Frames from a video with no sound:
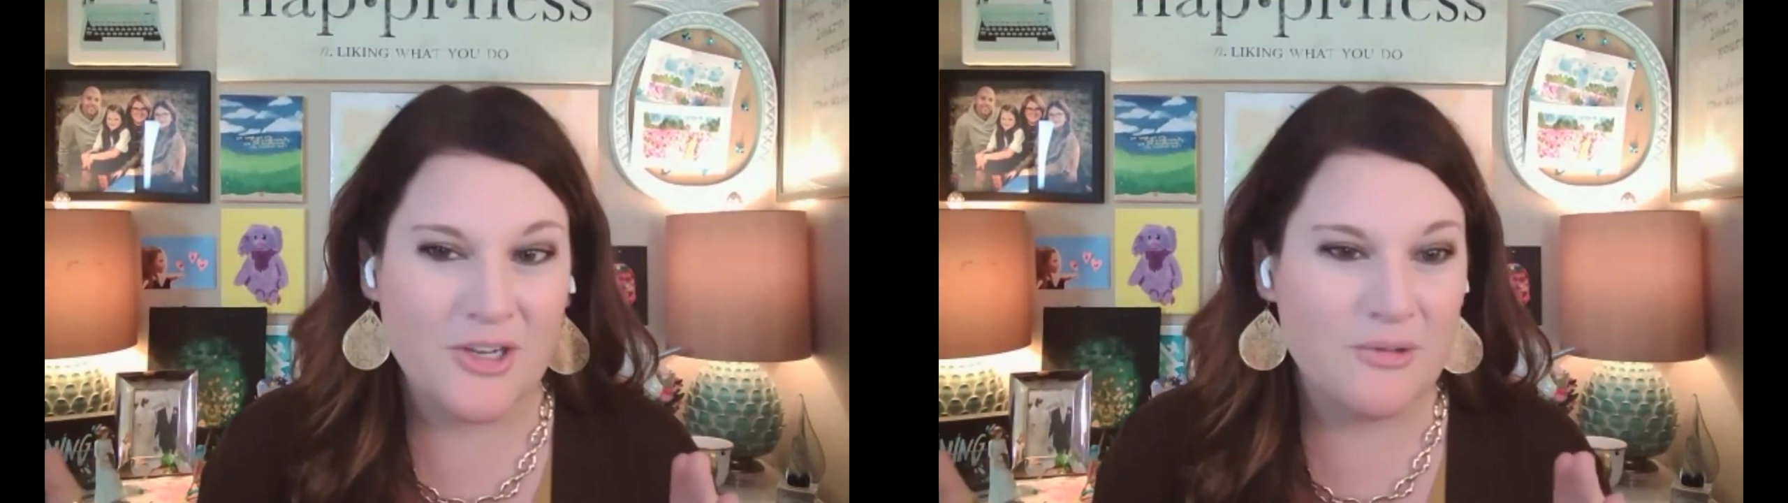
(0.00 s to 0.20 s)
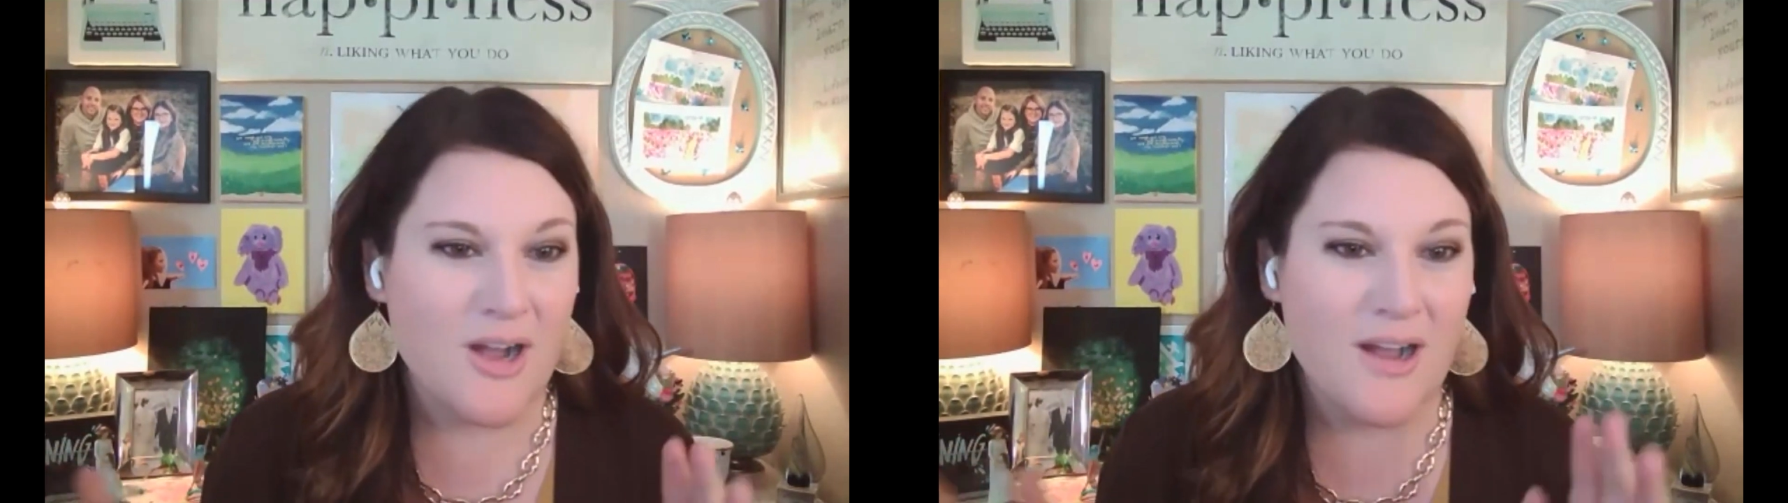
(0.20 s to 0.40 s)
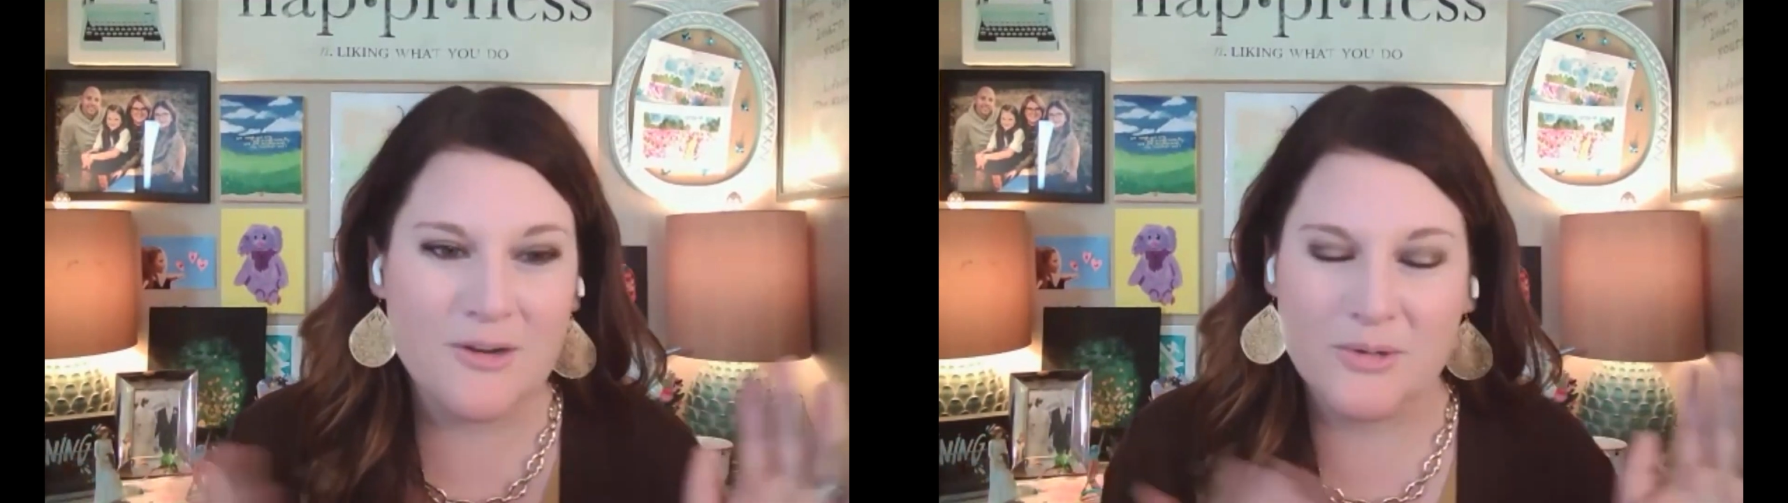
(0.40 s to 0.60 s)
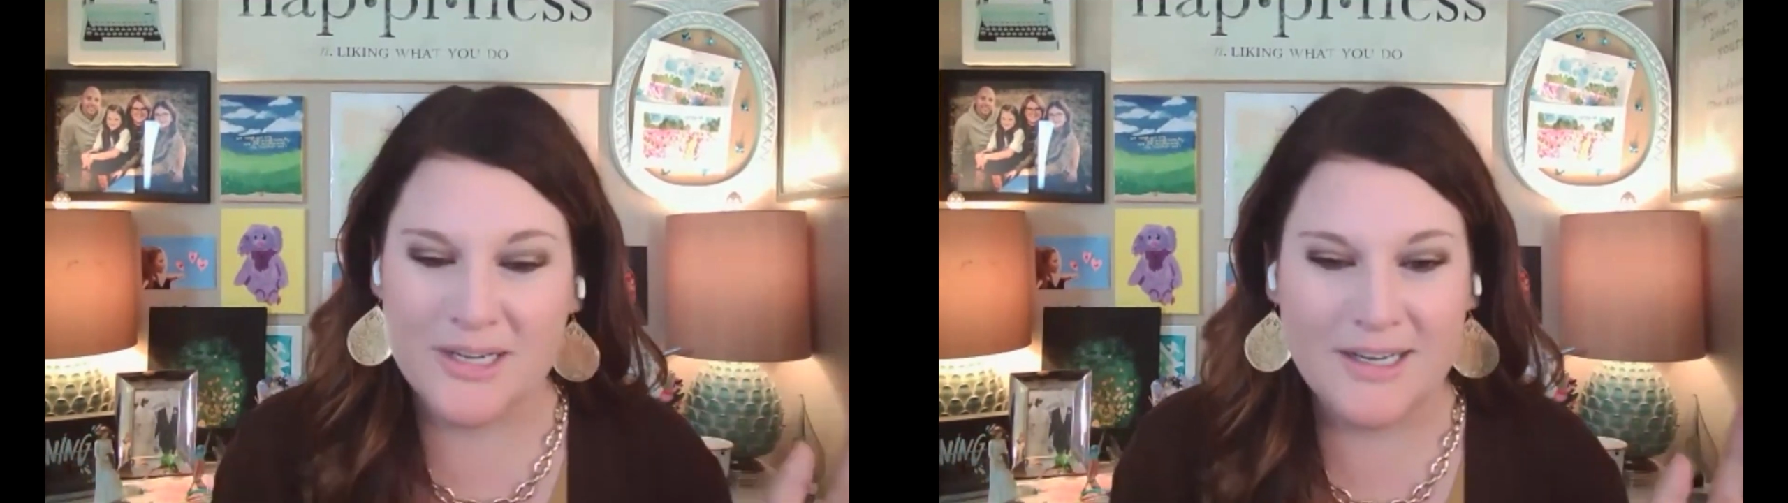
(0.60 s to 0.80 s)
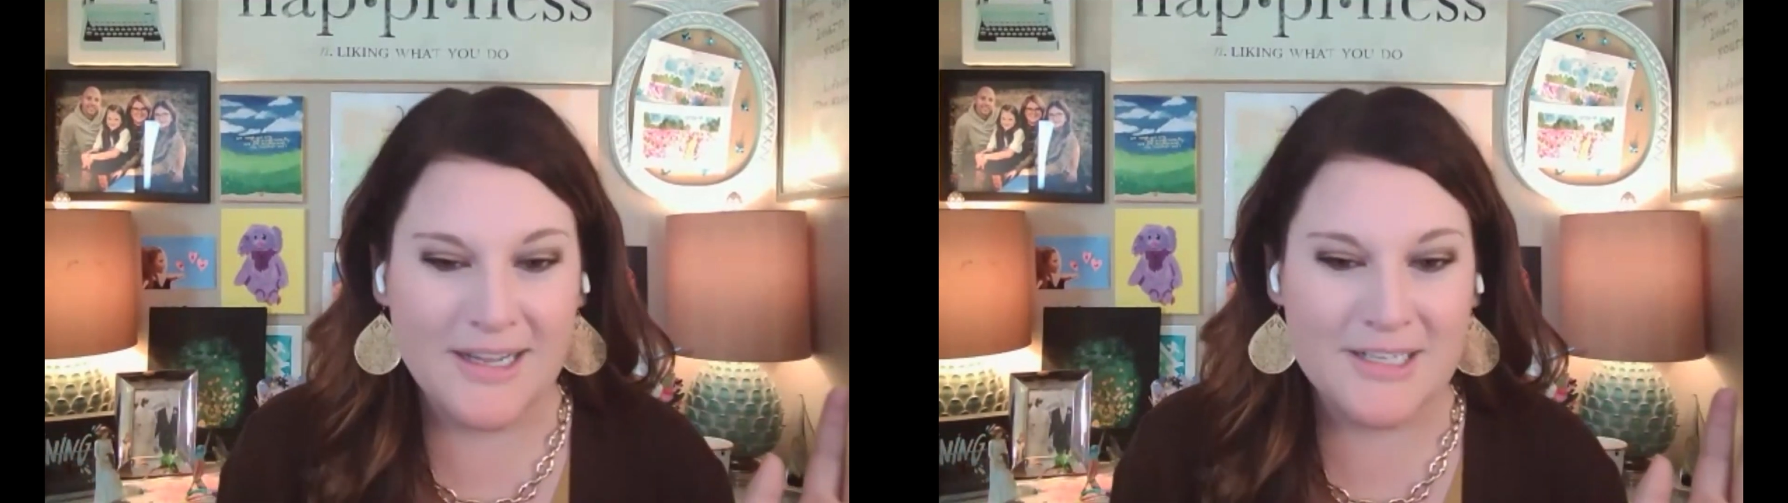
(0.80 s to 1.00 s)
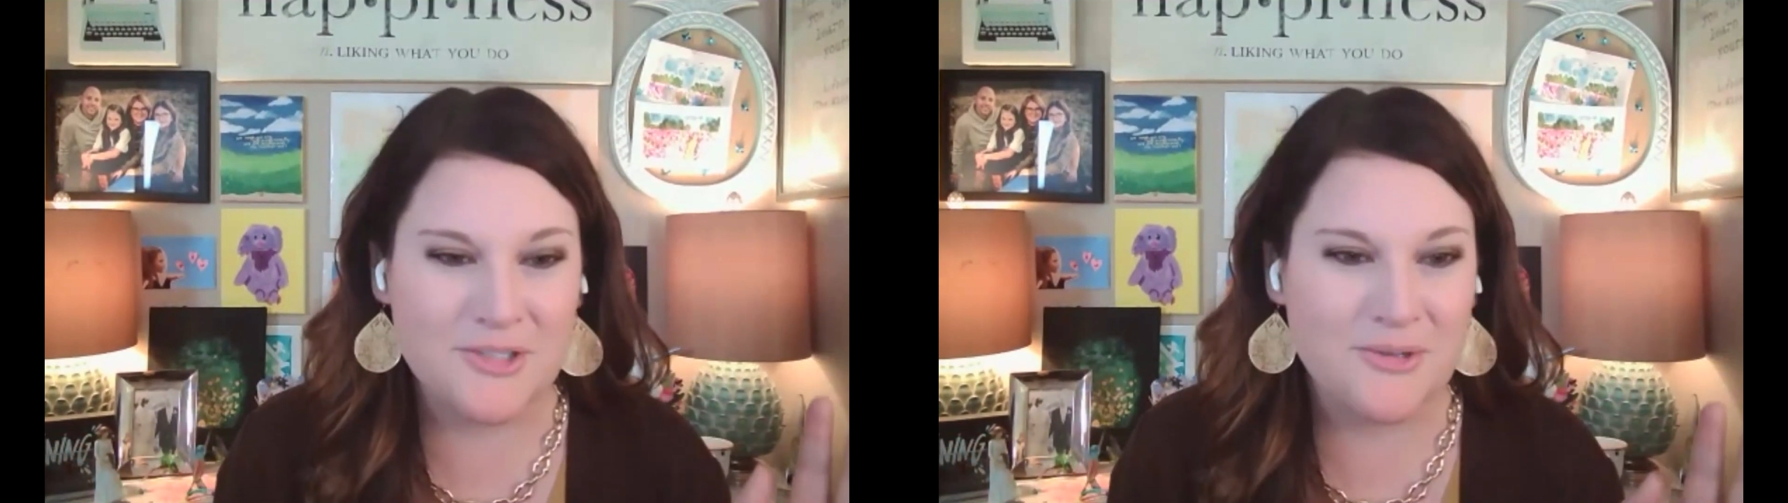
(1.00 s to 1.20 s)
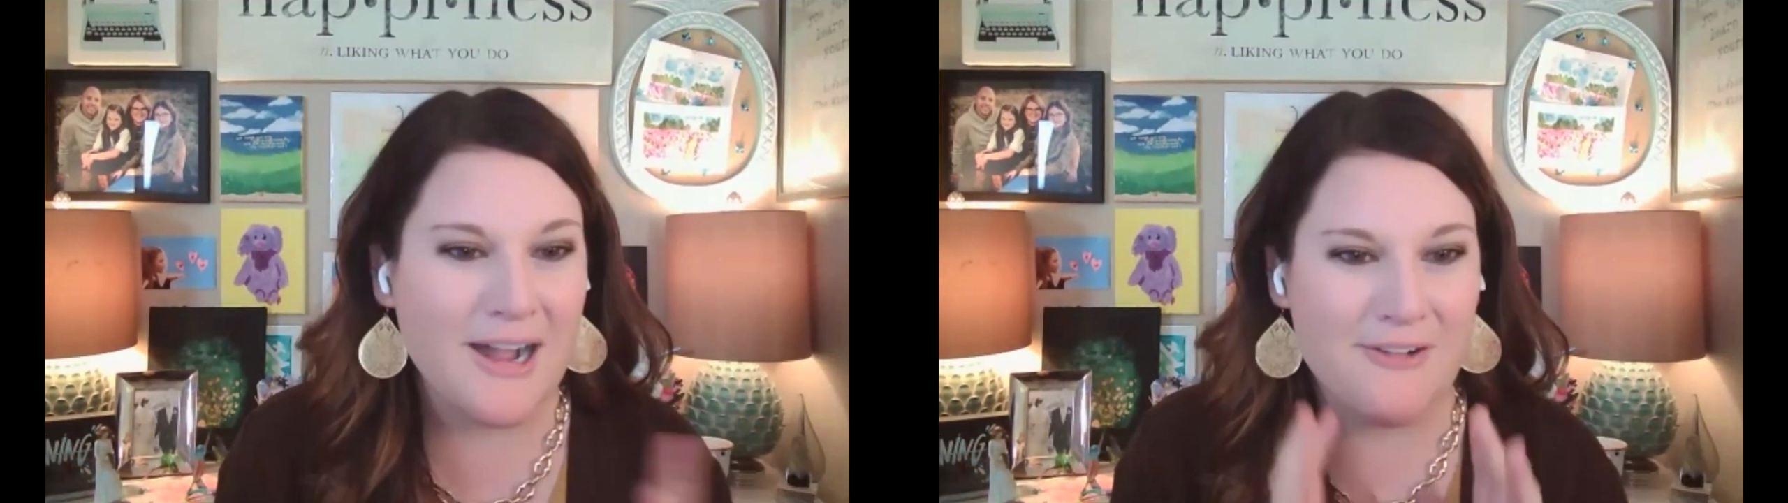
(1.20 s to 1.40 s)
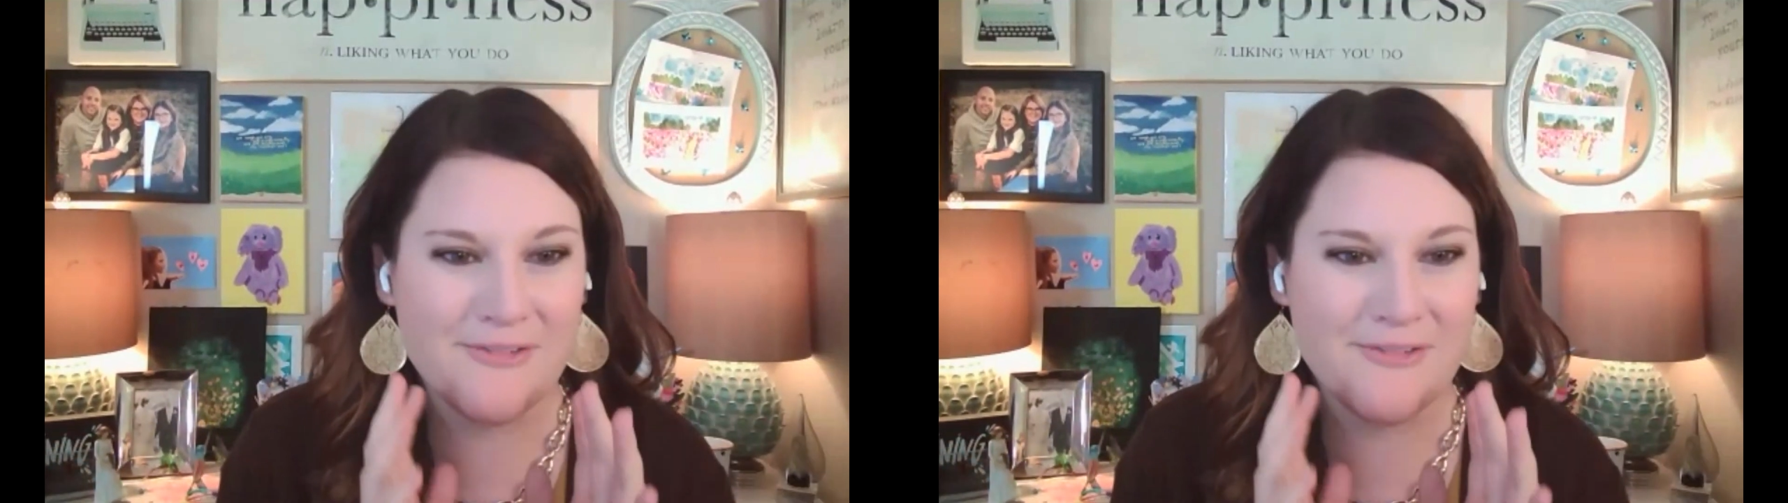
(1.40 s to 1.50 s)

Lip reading: go long, we're going to cut you off,